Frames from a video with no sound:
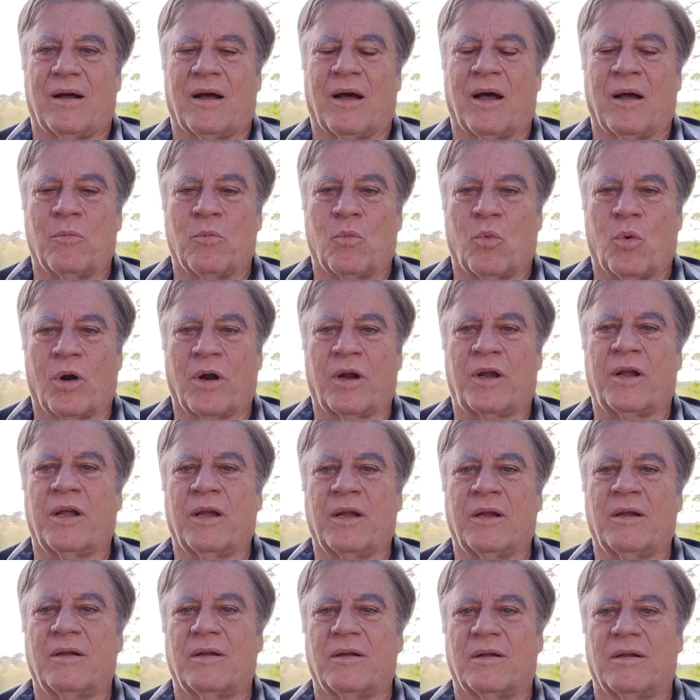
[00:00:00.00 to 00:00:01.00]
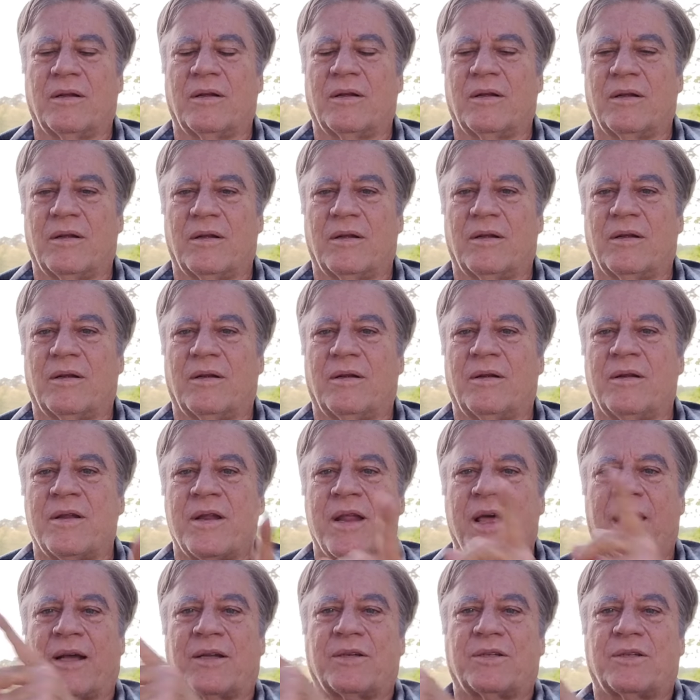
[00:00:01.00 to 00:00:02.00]
I'm working
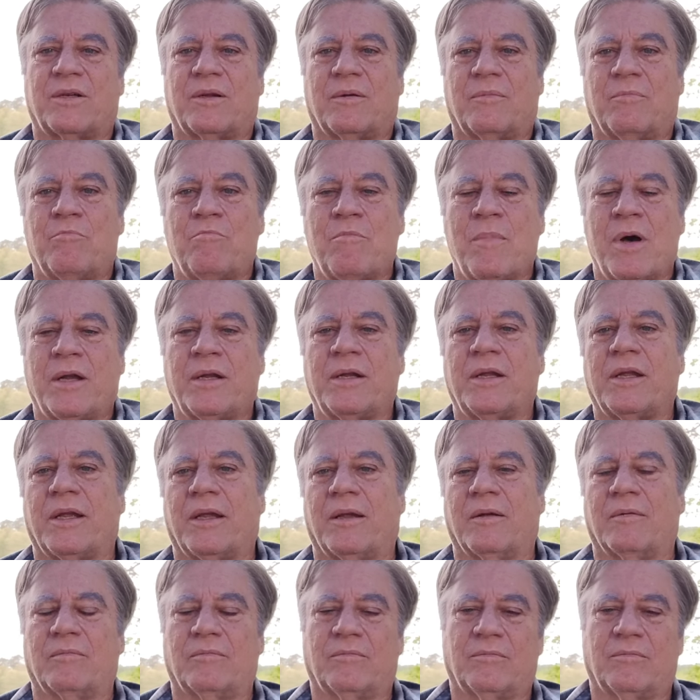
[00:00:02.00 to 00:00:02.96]
next Monday,